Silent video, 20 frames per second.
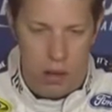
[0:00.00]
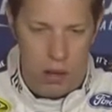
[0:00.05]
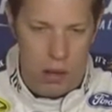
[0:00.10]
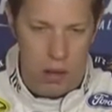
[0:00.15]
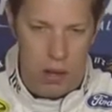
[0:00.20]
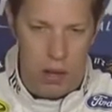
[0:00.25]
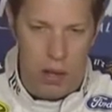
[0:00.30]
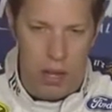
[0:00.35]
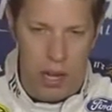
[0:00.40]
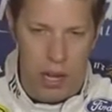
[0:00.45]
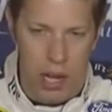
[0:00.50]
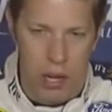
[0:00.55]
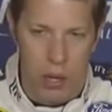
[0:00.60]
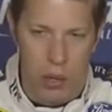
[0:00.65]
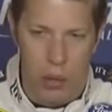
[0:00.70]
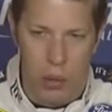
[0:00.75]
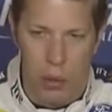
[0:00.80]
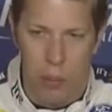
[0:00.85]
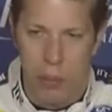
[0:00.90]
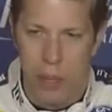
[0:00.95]
and I
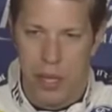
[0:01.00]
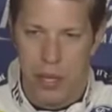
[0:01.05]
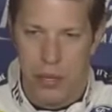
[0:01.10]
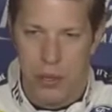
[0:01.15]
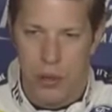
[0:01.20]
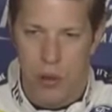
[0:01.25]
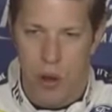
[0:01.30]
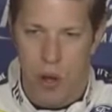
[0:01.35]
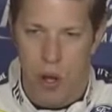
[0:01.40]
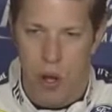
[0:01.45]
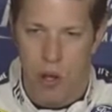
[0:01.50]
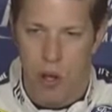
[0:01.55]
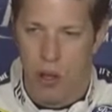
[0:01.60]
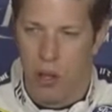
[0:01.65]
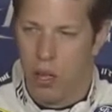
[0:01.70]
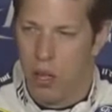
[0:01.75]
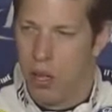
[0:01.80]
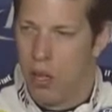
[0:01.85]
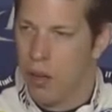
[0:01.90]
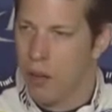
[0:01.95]
know there will be a
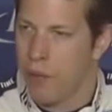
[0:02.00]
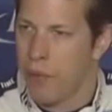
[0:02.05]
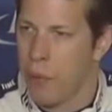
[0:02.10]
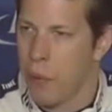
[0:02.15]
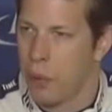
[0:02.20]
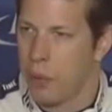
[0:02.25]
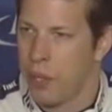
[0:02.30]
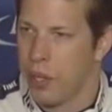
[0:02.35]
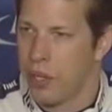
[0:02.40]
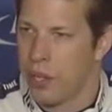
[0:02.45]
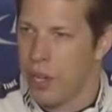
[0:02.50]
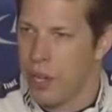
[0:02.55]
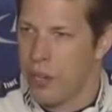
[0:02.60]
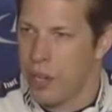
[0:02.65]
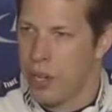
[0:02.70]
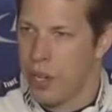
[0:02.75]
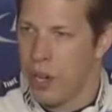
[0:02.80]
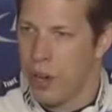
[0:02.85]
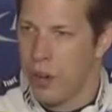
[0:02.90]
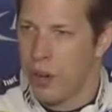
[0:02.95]
strong Ford
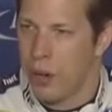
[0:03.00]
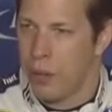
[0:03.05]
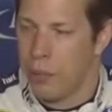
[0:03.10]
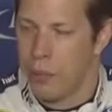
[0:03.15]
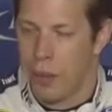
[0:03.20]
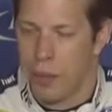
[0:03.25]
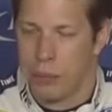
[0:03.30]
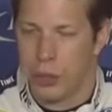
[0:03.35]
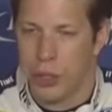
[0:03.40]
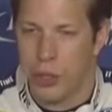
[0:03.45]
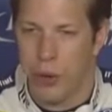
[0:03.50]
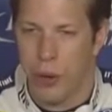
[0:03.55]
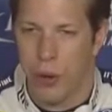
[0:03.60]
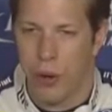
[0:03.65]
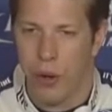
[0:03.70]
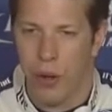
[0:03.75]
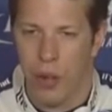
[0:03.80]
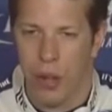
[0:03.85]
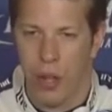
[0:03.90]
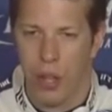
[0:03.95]
contingent here, and I'm, I'm
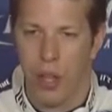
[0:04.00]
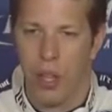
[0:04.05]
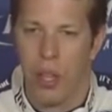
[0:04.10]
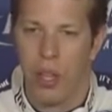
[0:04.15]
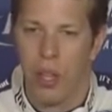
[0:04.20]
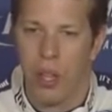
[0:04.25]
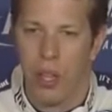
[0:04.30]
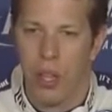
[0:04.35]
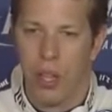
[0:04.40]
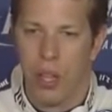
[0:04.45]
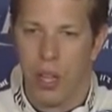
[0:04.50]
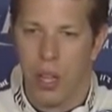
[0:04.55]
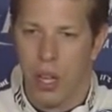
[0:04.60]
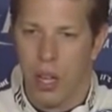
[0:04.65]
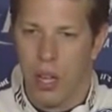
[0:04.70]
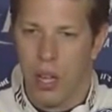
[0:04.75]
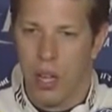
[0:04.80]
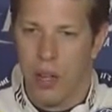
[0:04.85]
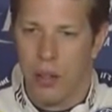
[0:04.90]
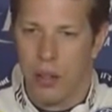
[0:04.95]
sure
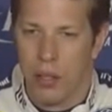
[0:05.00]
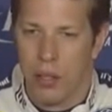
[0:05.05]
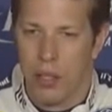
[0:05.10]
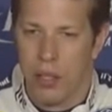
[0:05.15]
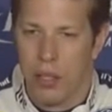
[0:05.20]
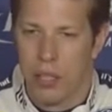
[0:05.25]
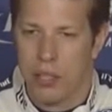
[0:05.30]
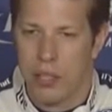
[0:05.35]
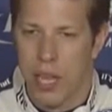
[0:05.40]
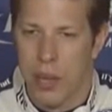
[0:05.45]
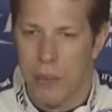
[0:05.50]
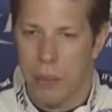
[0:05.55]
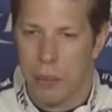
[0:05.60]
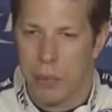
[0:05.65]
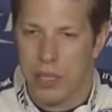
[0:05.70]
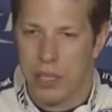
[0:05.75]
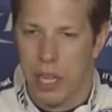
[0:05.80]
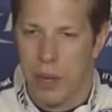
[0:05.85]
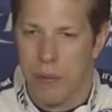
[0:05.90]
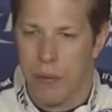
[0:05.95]
uh, the same will
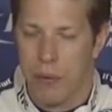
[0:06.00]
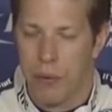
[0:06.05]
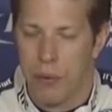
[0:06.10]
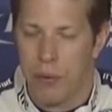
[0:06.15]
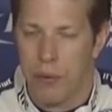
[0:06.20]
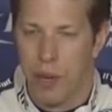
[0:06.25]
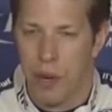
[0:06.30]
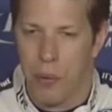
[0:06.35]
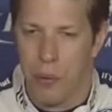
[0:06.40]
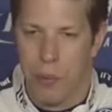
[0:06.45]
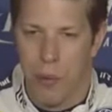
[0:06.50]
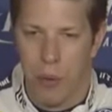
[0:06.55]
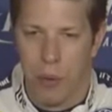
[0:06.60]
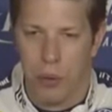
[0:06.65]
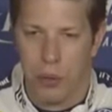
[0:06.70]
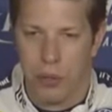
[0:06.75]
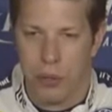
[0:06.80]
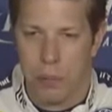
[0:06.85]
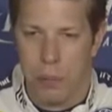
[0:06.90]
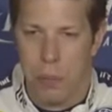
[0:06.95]
be said for General
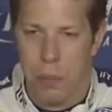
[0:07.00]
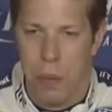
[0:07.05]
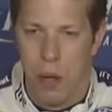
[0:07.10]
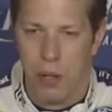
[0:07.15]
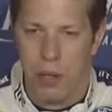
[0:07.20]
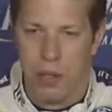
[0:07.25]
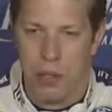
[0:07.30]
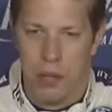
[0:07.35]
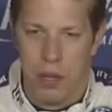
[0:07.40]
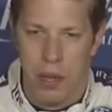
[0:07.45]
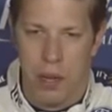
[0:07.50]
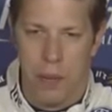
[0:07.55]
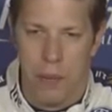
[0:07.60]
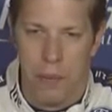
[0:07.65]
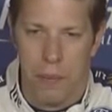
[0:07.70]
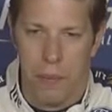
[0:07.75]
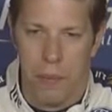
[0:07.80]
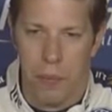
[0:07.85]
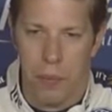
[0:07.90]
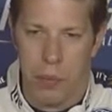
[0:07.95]
Motors, but uh,
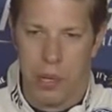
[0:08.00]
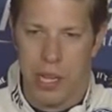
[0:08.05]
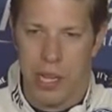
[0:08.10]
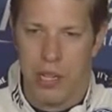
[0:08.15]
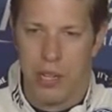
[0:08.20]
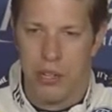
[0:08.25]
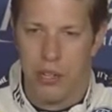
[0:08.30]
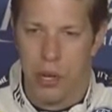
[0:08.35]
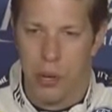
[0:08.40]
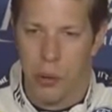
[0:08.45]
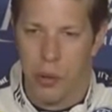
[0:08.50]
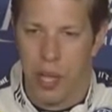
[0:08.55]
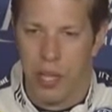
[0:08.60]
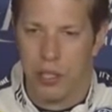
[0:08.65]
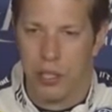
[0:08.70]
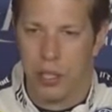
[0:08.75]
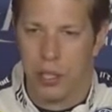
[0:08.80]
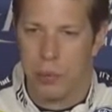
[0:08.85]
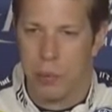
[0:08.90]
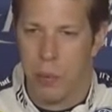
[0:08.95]
we need to
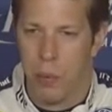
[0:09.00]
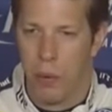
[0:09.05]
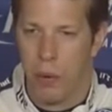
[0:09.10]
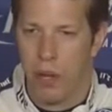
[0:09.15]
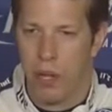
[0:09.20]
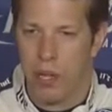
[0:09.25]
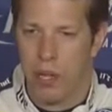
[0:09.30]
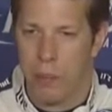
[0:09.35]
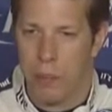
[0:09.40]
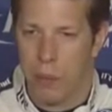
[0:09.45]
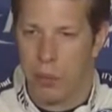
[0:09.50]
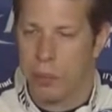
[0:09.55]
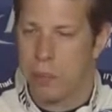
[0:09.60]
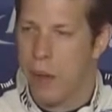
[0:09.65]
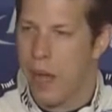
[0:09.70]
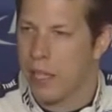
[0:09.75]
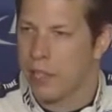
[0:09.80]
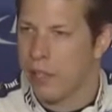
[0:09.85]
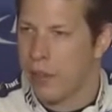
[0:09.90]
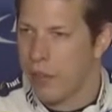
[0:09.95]
showcase our sport in the most
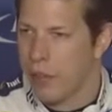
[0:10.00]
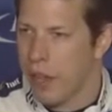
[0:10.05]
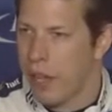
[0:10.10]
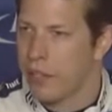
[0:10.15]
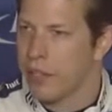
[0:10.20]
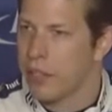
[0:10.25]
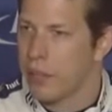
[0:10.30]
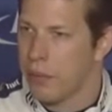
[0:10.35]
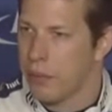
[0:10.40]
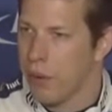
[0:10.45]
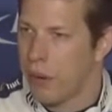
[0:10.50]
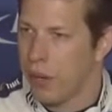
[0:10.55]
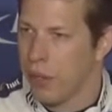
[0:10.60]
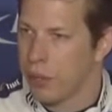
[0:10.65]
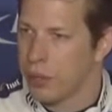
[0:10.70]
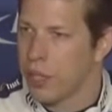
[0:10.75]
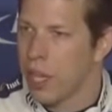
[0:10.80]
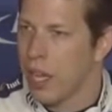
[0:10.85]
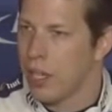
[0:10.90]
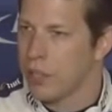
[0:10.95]
positive lights in front of
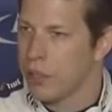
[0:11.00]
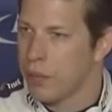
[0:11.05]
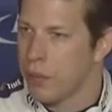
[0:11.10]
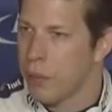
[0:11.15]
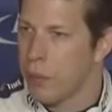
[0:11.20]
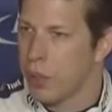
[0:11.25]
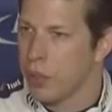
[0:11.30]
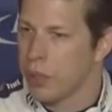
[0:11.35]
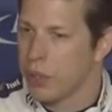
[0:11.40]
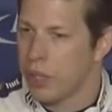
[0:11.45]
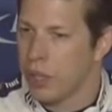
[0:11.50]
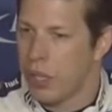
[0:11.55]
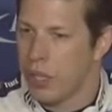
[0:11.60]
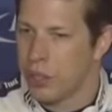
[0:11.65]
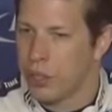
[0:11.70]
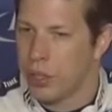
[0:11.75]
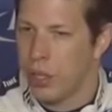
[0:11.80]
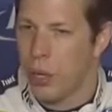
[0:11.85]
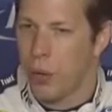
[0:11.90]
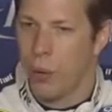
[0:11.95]
those guys, of course, and,
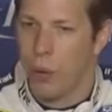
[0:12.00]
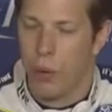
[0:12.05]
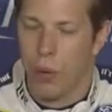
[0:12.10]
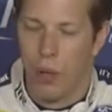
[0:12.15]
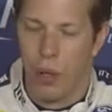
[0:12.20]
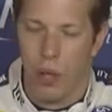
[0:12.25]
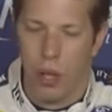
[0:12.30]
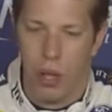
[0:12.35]
and show